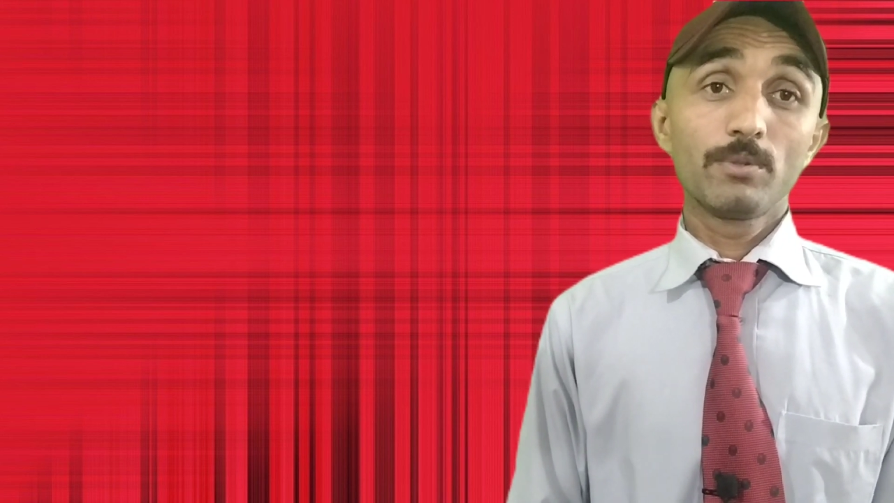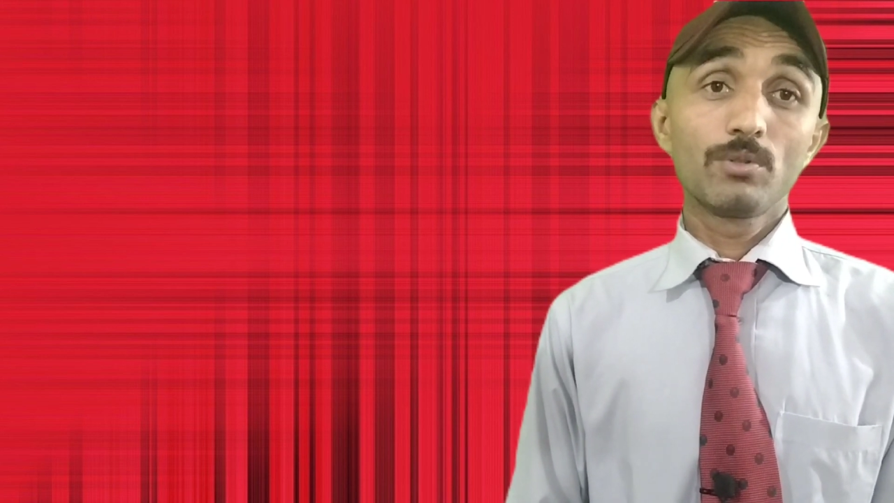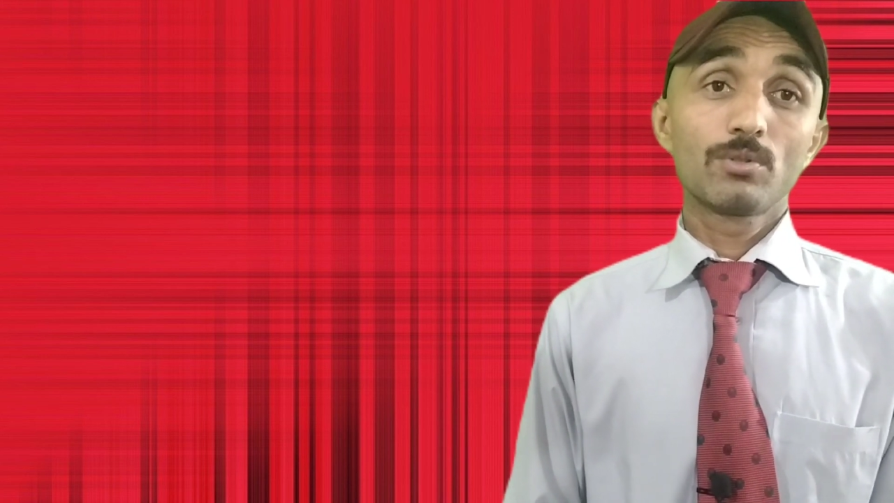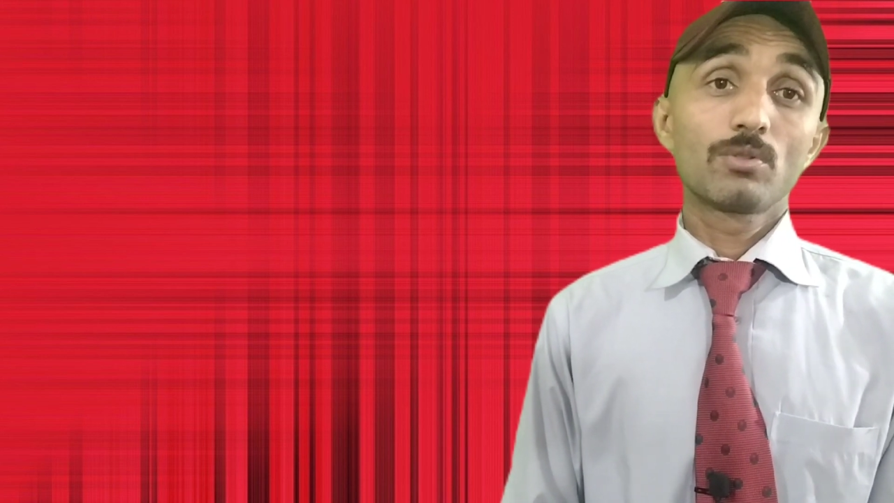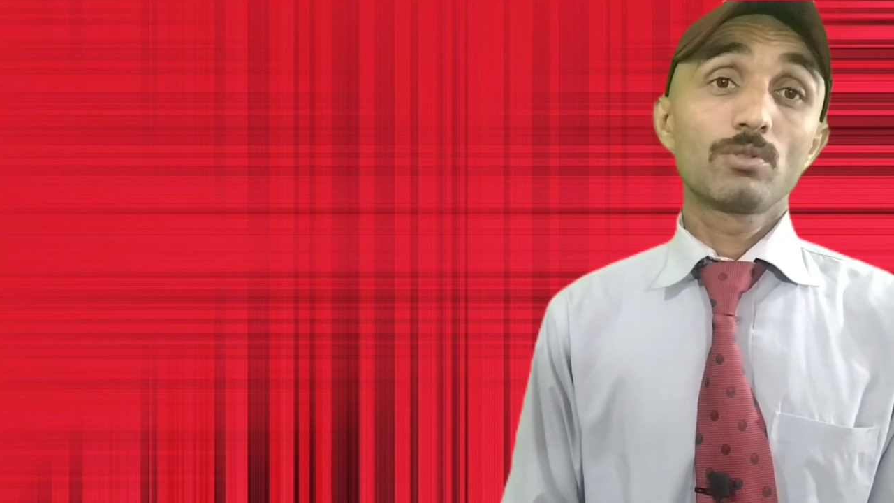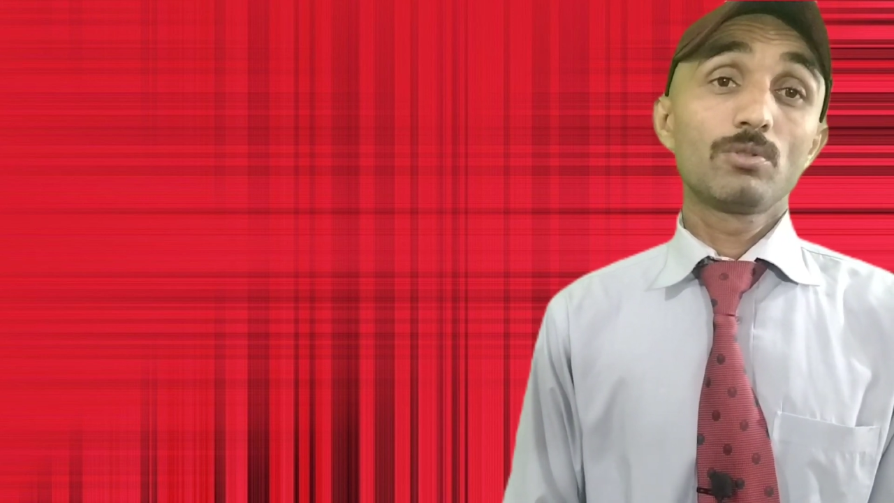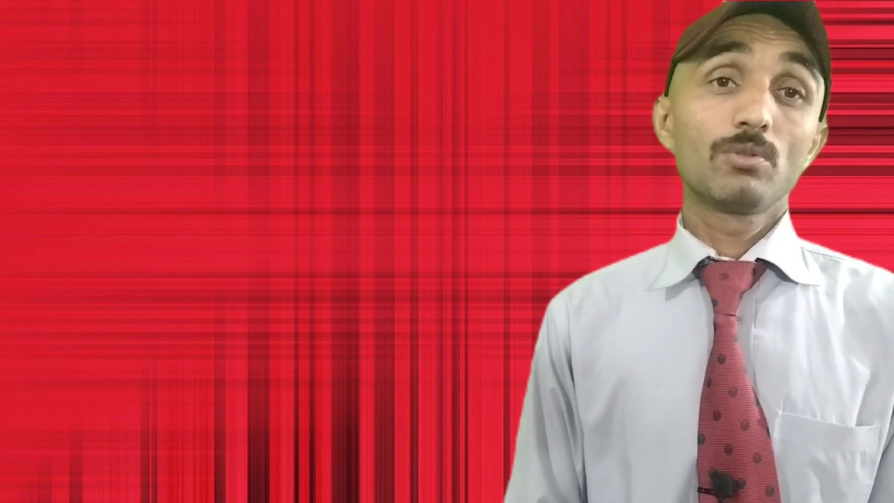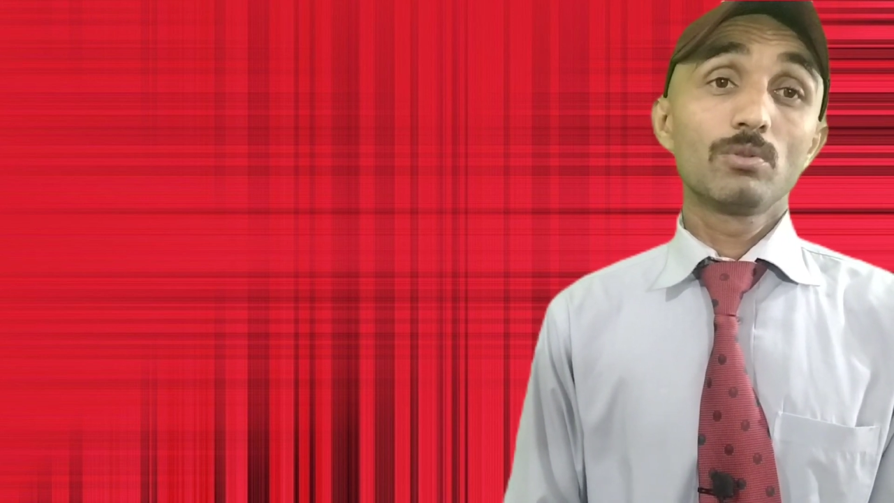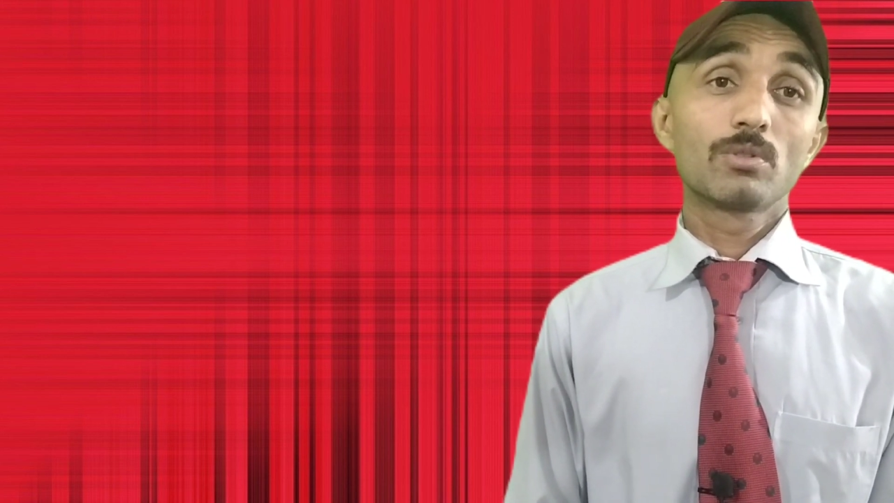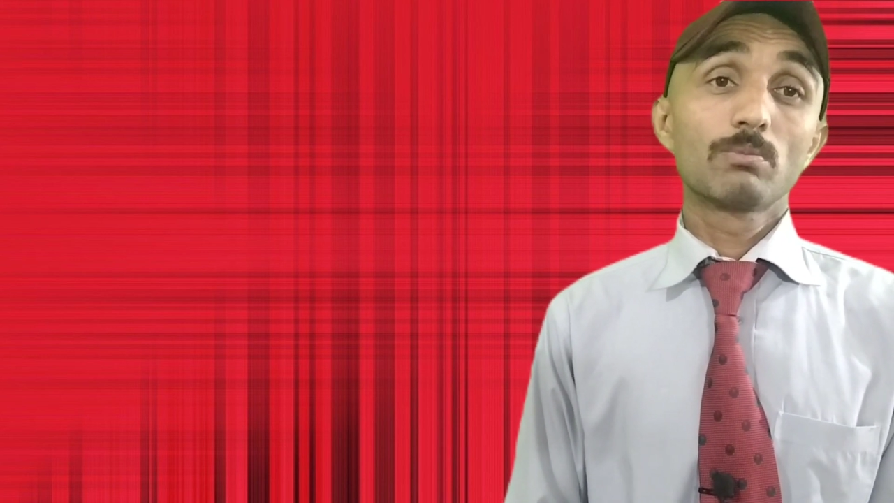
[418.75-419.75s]
you should
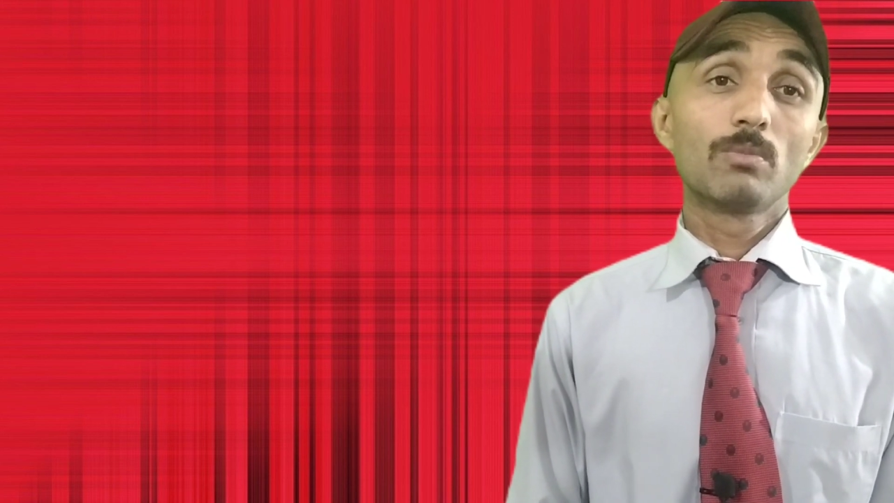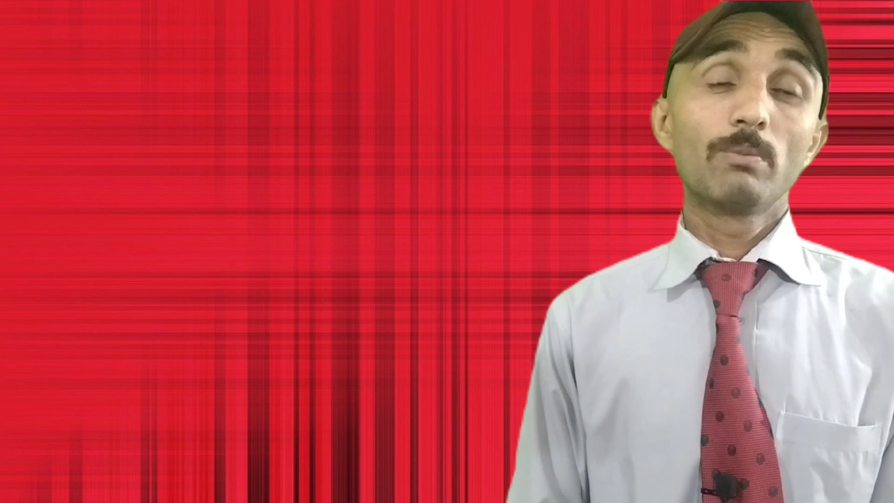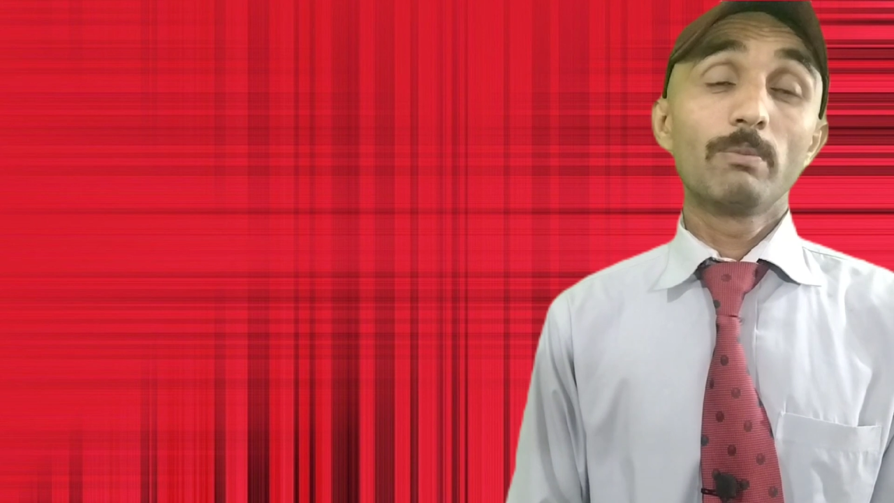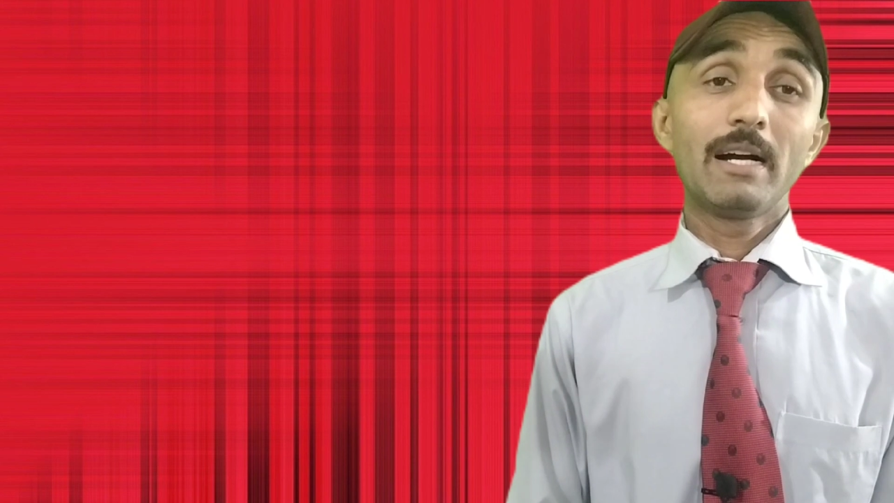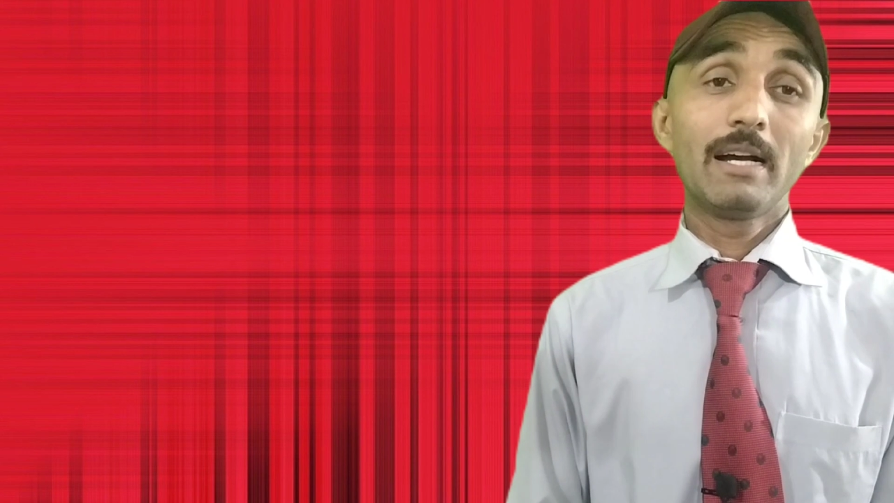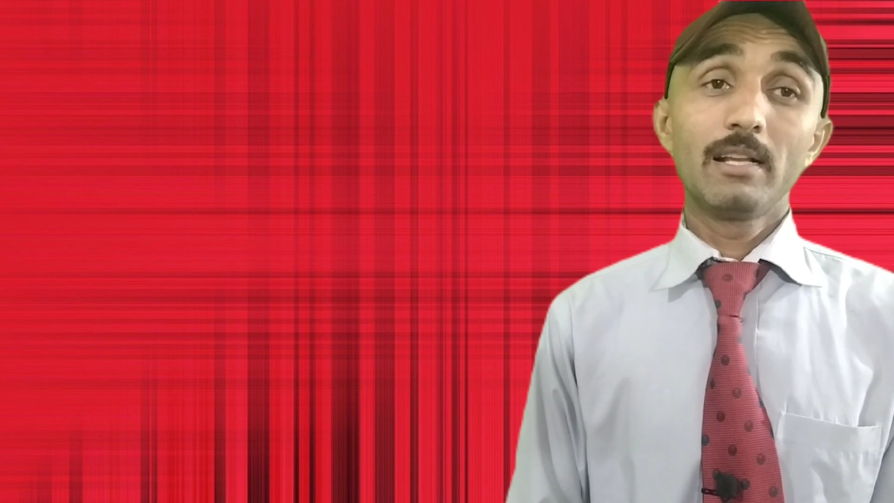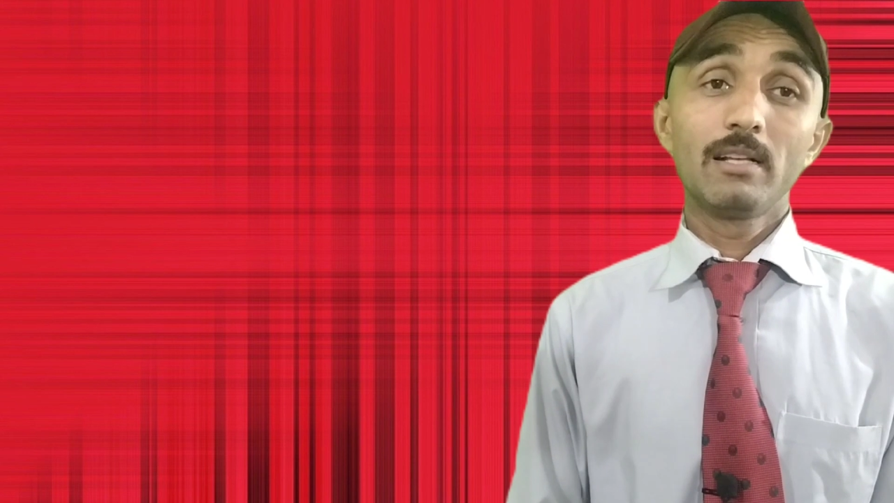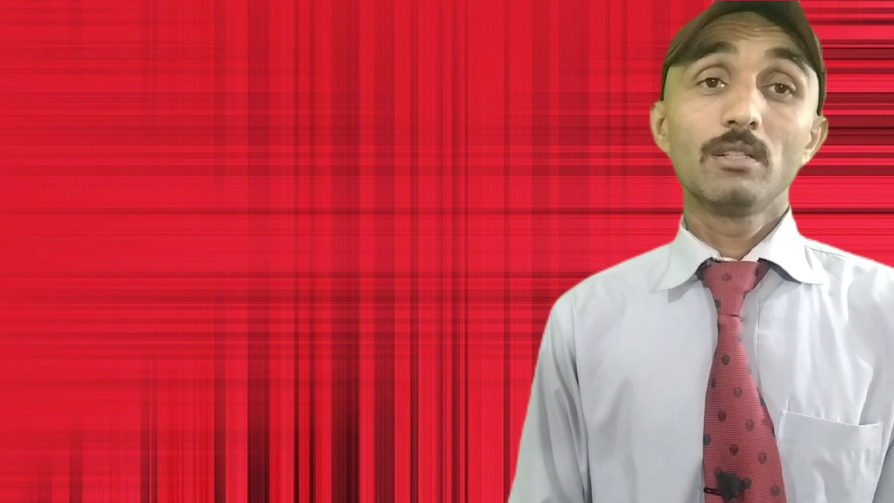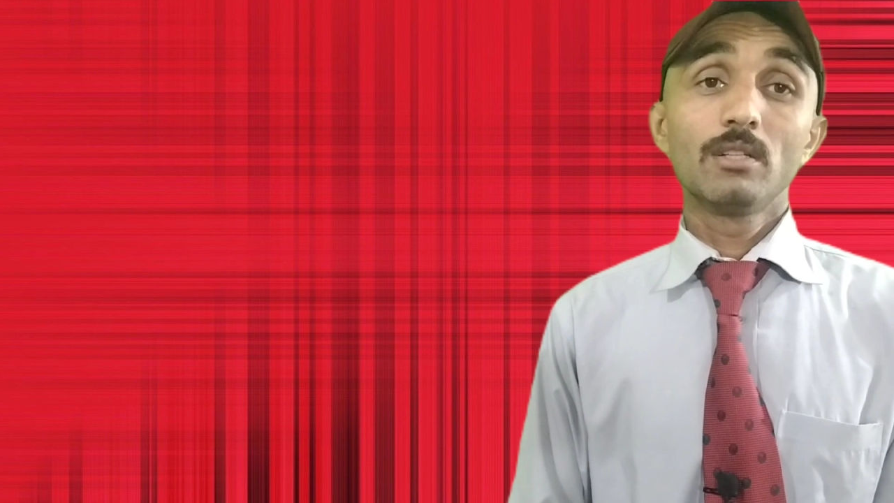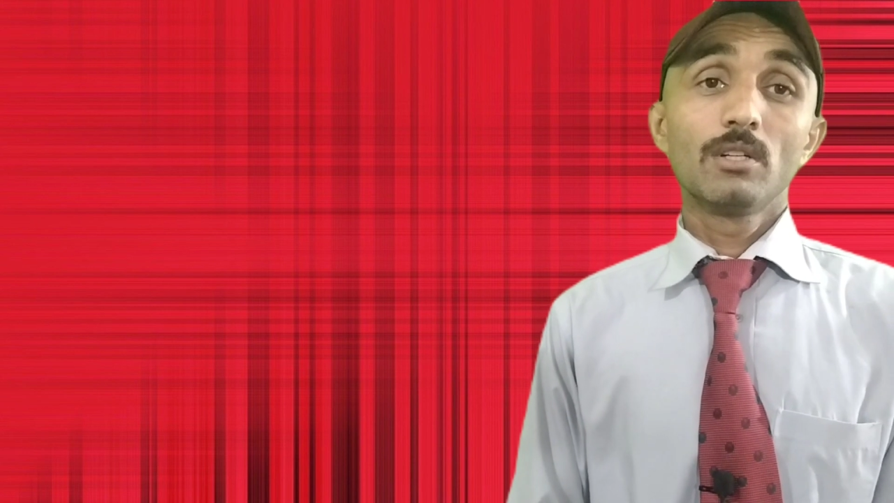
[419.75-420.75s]
use mobile,